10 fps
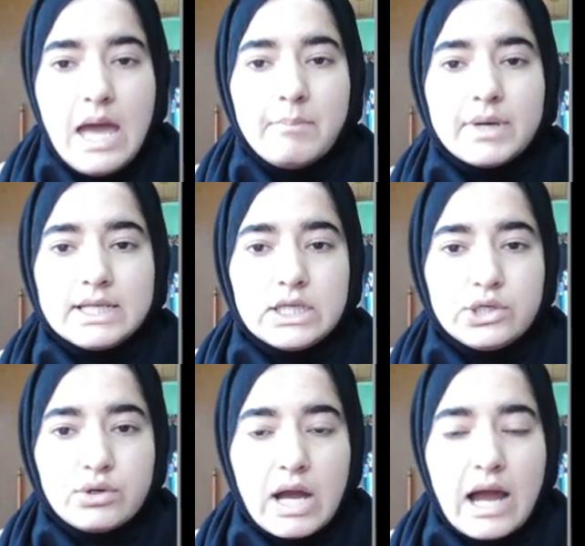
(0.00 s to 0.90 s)
But
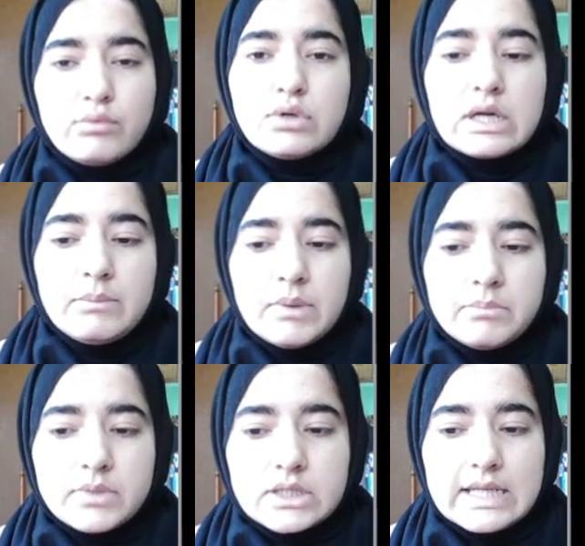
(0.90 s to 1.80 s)
you have to
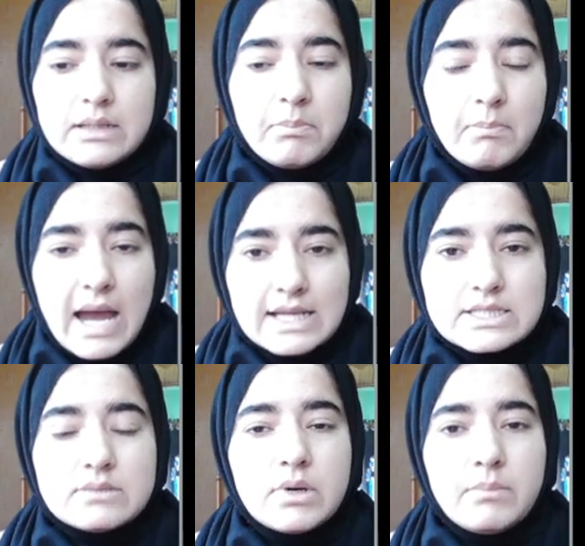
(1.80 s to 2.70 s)
remember that
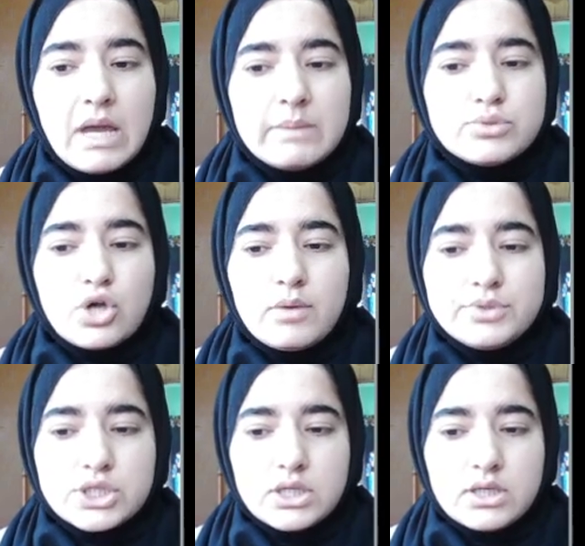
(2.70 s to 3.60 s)
maximum
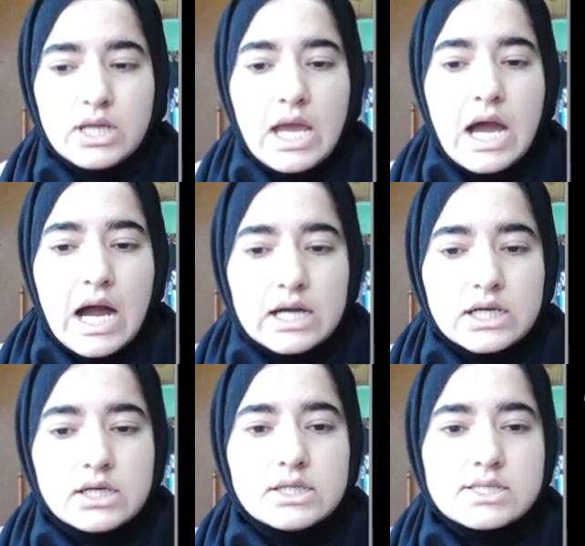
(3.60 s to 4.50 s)
absorption
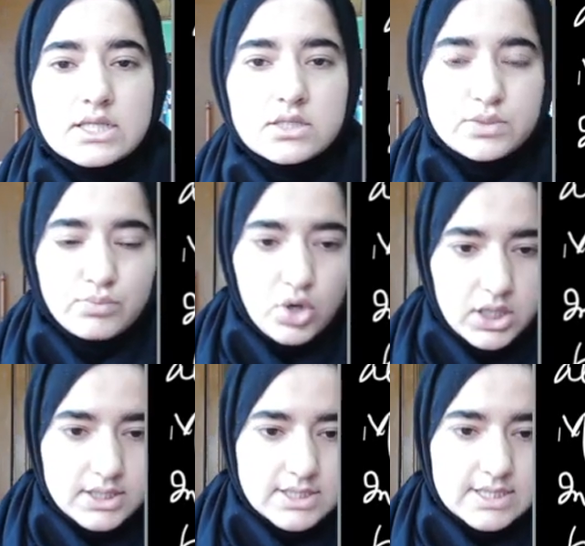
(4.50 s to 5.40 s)
occurs in small
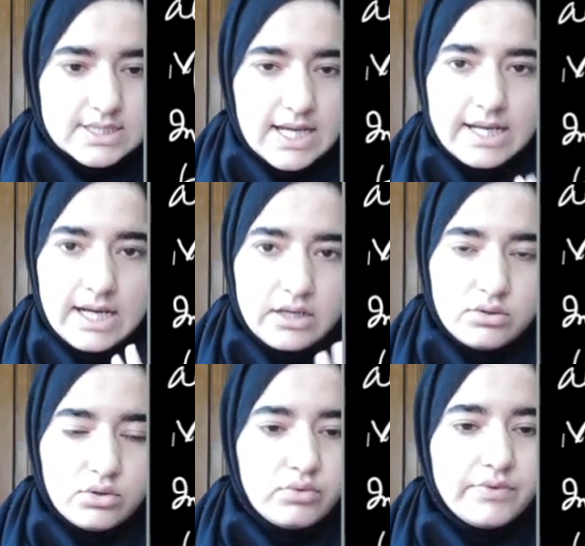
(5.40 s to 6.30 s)
intestine and
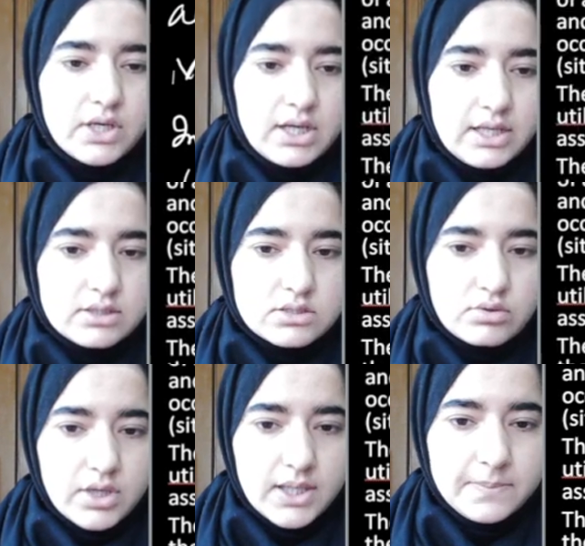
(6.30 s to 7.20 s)
nowhere else.
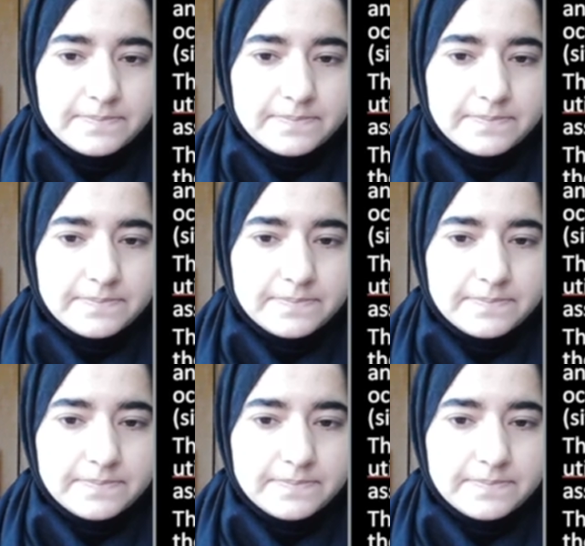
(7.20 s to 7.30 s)
Okay,